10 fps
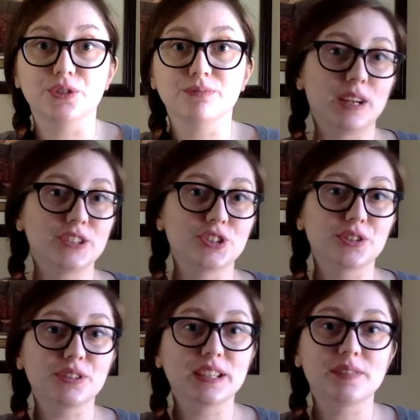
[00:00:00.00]

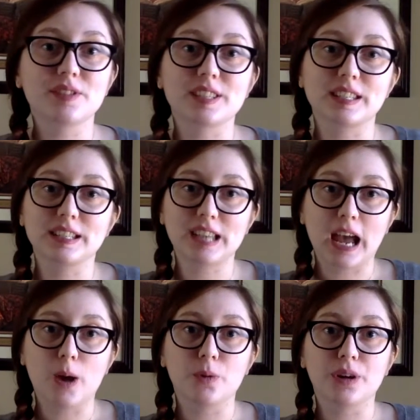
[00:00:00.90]
Rachel lives in a
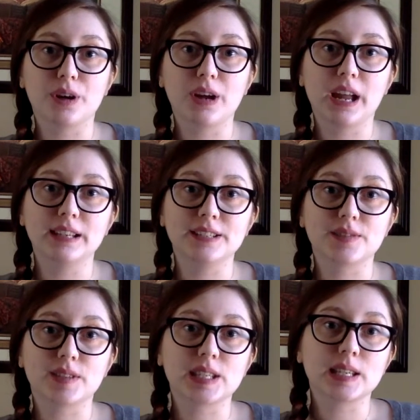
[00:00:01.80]
tower and is
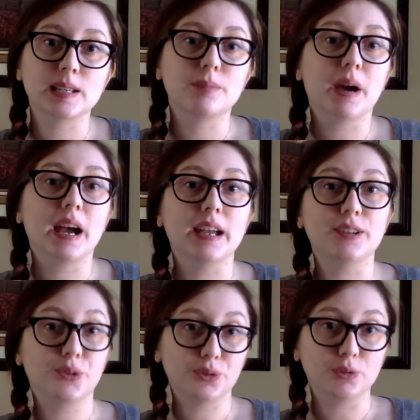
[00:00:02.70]
visited by
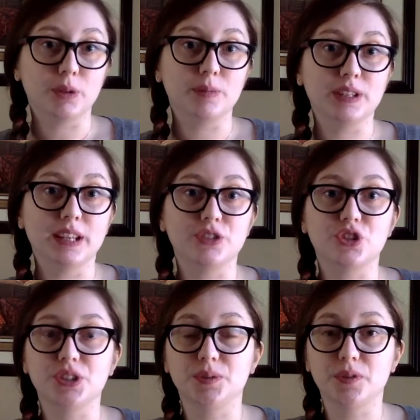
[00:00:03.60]
an old woman that
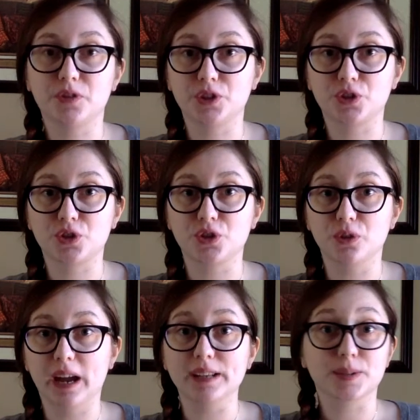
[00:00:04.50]
she refers to
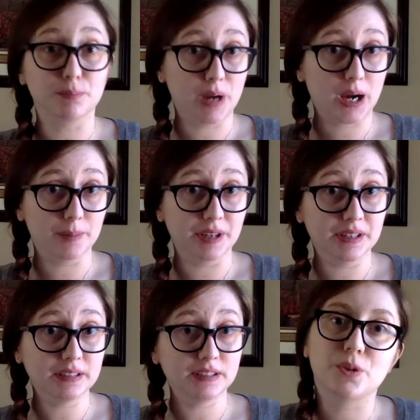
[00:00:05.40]
as Mama.